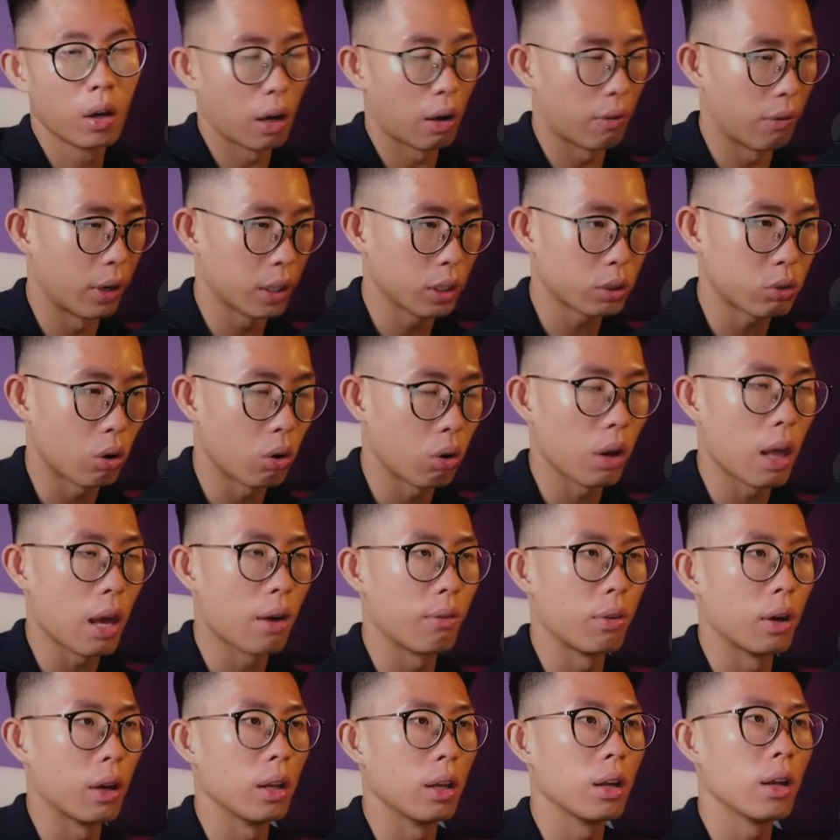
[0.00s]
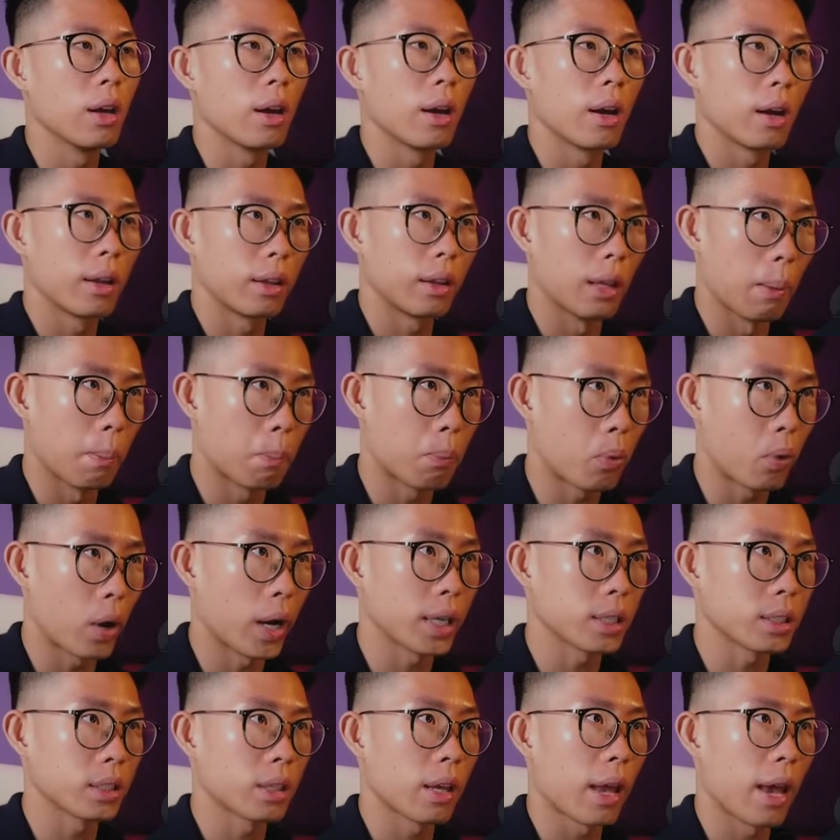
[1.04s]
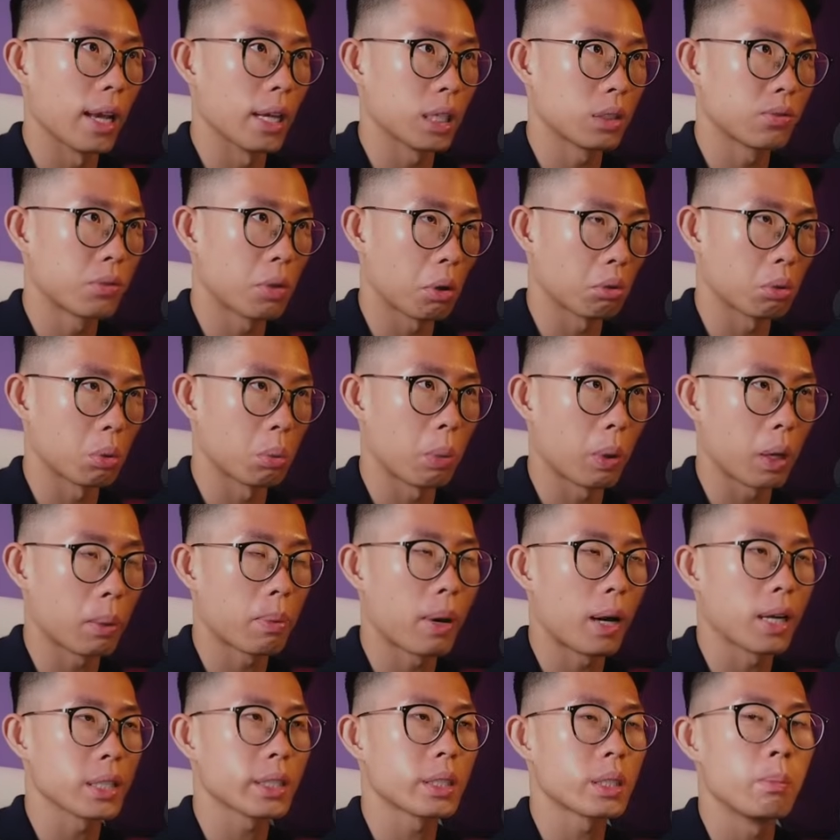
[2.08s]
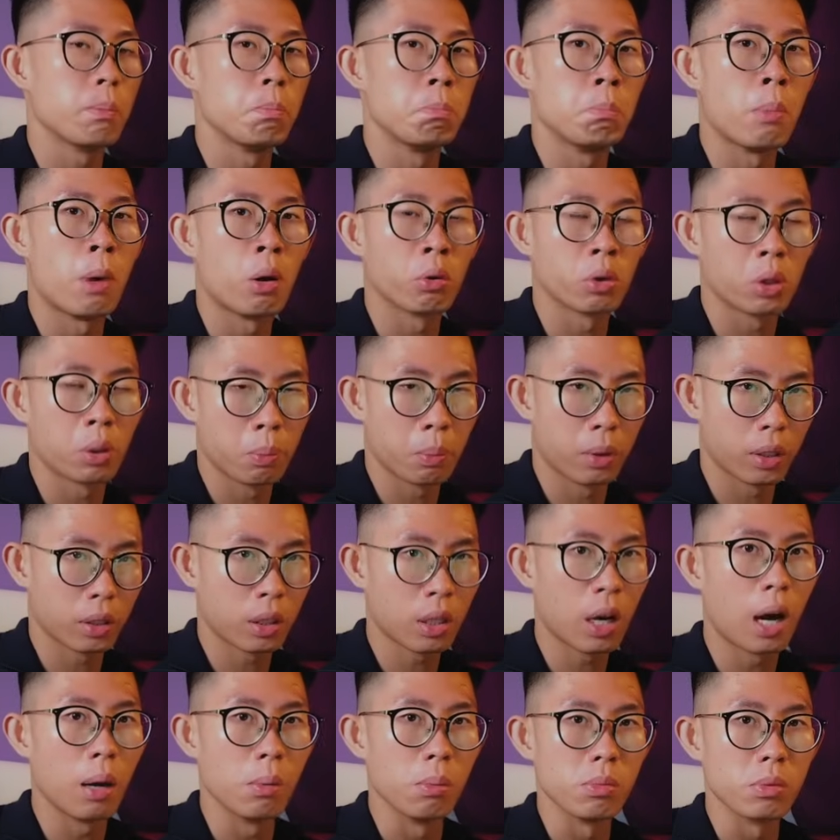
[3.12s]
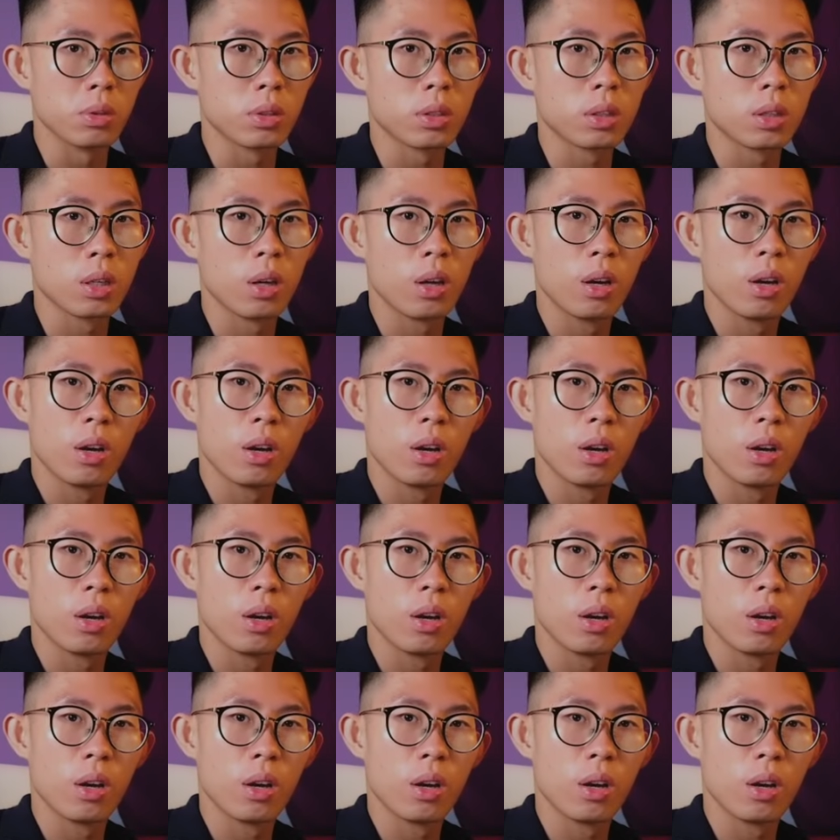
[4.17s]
A very strong level that price has failed to break past multiple times.